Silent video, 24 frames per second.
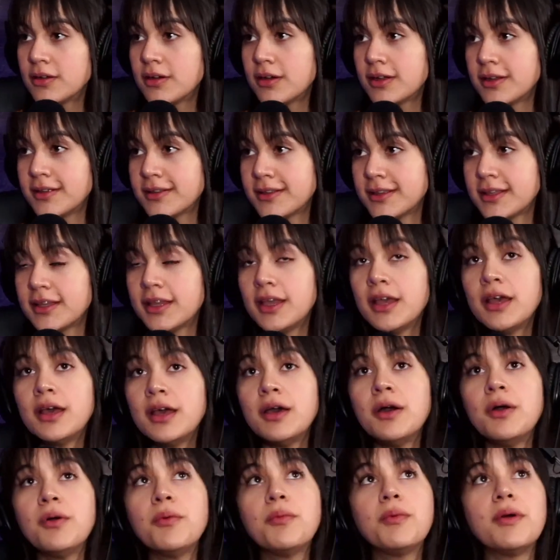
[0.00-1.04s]
honestly.
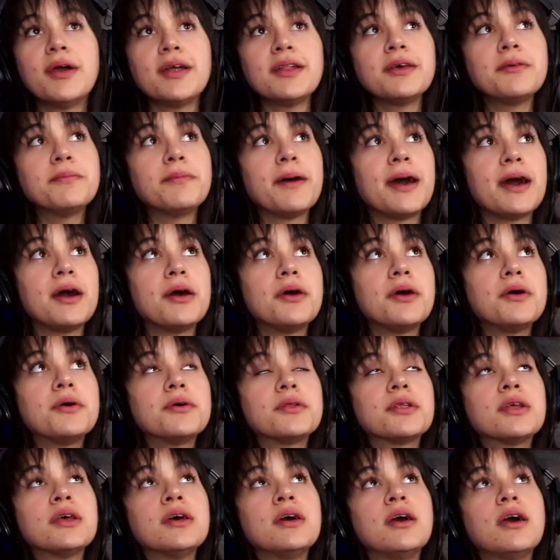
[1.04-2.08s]
What about,
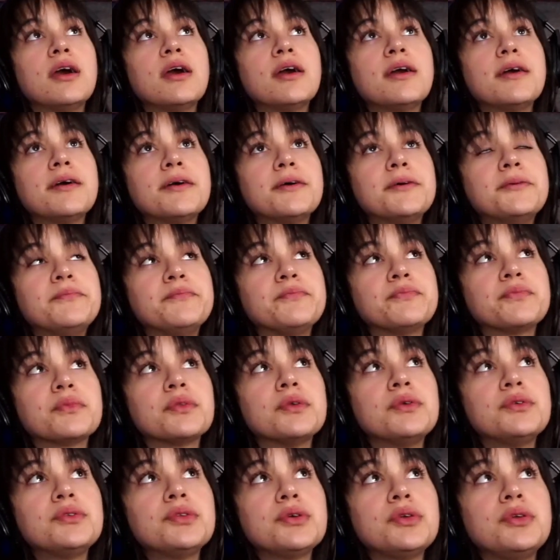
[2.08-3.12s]

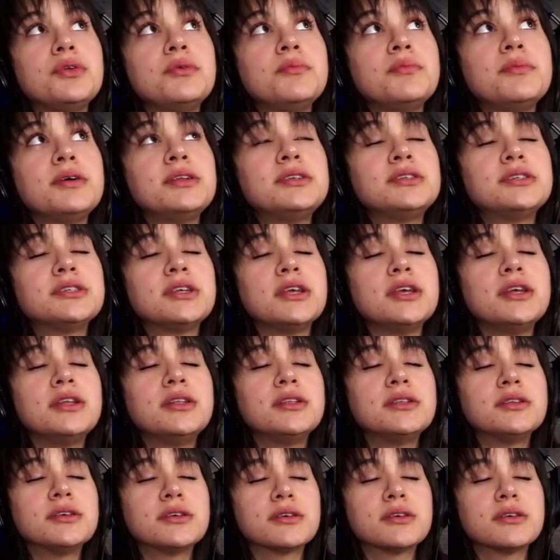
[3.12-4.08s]
so you mentioned,